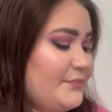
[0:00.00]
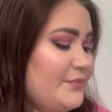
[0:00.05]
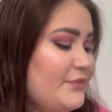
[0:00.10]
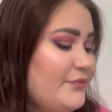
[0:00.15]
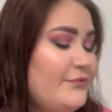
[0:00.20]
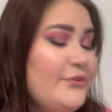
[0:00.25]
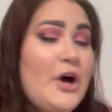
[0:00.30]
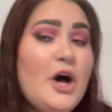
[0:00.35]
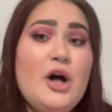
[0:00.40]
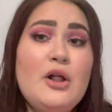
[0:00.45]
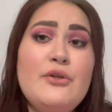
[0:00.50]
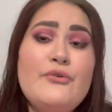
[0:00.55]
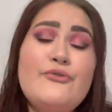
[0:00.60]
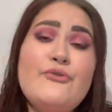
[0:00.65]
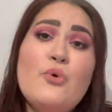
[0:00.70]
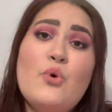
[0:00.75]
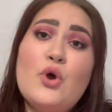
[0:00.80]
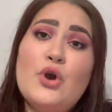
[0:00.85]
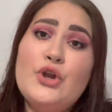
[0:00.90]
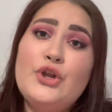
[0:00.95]
Fall
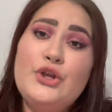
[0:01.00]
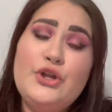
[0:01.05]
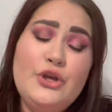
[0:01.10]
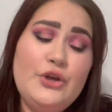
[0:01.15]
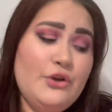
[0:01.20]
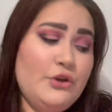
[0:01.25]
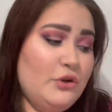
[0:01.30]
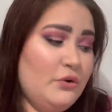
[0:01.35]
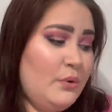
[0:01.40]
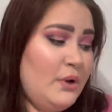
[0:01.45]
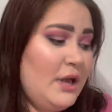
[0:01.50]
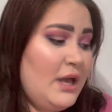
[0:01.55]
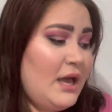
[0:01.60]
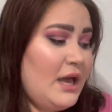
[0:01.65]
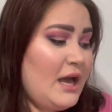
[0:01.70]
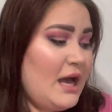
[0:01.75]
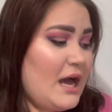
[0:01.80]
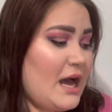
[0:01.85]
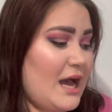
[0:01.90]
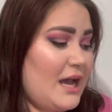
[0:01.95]
for you,
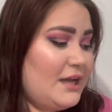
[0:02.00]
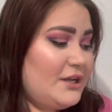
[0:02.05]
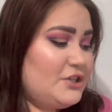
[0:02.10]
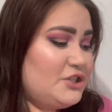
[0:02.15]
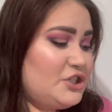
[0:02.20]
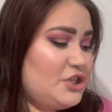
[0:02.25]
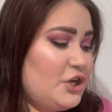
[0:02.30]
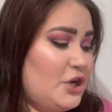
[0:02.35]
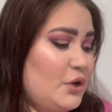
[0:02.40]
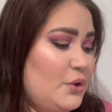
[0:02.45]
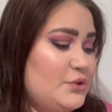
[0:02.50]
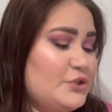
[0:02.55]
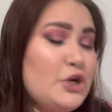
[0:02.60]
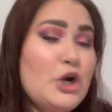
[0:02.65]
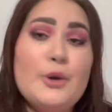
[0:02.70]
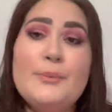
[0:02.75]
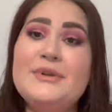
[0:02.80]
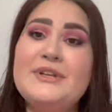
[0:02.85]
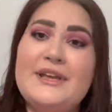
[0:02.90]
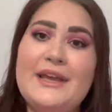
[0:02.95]
I chose
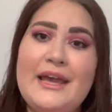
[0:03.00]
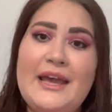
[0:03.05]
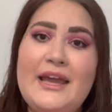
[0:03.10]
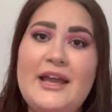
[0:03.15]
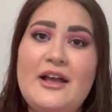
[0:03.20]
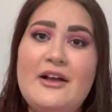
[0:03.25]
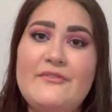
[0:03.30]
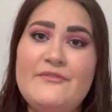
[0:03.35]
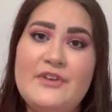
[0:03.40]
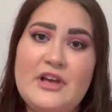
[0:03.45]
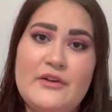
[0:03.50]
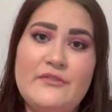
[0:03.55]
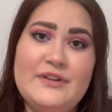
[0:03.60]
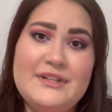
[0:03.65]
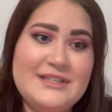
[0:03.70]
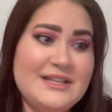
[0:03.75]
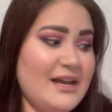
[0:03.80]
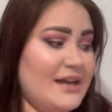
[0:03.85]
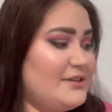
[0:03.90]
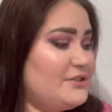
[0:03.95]
Urban Decay
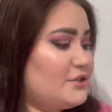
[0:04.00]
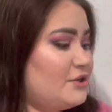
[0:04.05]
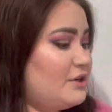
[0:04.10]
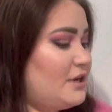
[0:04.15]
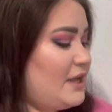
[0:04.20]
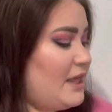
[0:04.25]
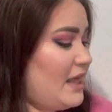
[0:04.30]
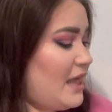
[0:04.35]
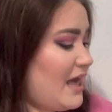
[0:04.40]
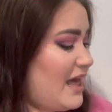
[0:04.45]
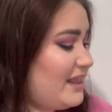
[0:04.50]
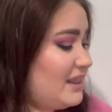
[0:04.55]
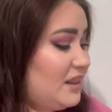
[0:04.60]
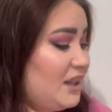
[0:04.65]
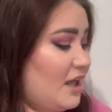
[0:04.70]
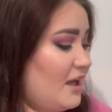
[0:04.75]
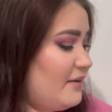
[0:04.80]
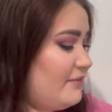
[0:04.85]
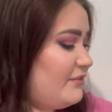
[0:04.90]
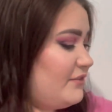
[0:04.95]
Velvetizer.
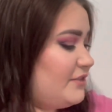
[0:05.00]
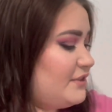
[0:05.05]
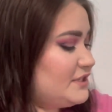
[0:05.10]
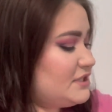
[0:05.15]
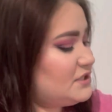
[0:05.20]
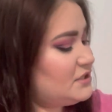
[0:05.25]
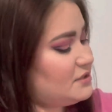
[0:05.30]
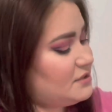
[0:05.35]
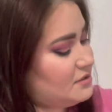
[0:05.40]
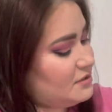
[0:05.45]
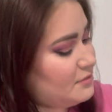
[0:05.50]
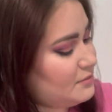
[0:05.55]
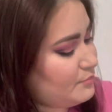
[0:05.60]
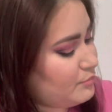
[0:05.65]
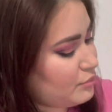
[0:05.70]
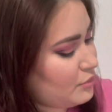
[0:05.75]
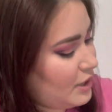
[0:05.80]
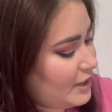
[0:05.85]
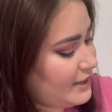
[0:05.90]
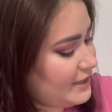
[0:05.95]
Love this
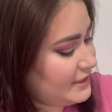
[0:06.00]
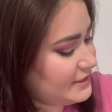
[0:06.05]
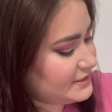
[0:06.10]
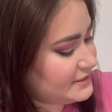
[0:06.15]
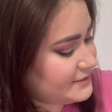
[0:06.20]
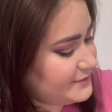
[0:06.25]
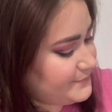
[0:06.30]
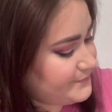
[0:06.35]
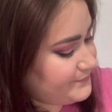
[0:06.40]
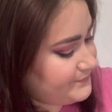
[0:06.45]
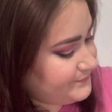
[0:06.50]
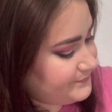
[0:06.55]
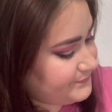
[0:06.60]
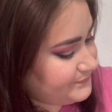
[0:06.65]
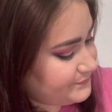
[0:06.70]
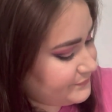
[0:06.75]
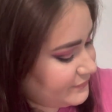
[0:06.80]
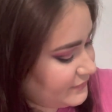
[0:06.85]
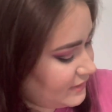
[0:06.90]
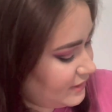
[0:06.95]
product.
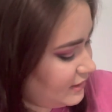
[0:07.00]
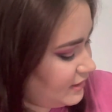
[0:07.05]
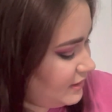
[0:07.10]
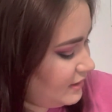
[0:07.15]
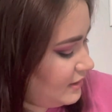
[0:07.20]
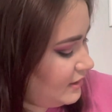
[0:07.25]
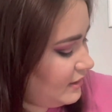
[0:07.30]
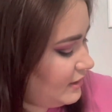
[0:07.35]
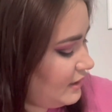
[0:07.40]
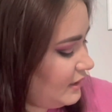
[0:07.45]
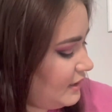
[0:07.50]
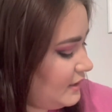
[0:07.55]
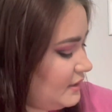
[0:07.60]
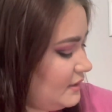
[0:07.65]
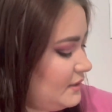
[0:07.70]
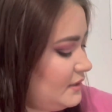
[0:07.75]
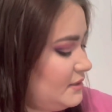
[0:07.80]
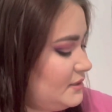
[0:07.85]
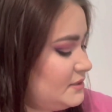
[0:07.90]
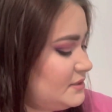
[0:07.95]
And
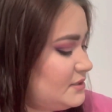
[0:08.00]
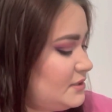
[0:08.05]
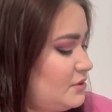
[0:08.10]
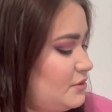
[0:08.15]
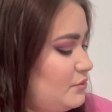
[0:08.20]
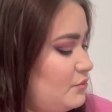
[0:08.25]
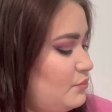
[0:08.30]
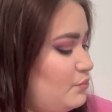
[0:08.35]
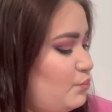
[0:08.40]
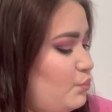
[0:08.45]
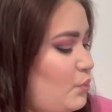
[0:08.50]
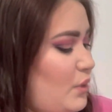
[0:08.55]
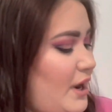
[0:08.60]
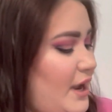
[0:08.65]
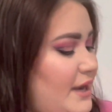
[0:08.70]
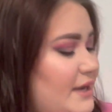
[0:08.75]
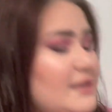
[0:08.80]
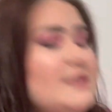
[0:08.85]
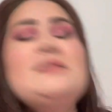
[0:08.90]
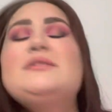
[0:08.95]
it is
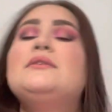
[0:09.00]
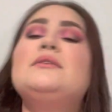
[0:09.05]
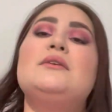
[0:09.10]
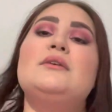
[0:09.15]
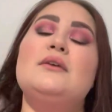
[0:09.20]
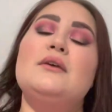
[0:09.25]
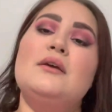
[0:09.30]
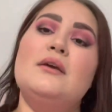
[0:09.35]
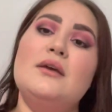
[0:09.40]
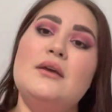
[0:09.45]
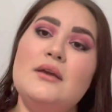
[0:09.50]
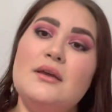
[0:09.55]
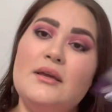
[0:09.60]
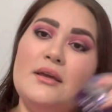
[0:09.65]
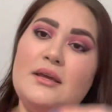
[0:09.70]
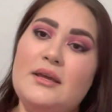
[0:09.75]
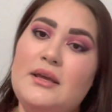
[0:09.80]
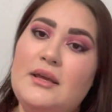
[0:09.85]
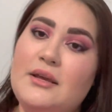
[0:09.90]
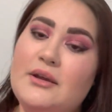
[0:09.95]
right
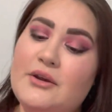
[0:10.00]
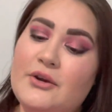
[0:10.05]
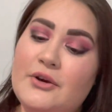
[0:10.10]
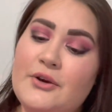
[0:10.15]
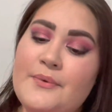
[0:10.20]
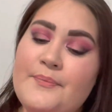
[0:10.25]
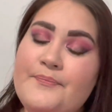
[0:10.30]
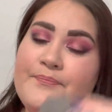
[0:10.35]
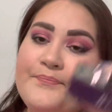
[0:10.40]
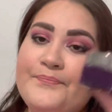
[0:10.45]
here.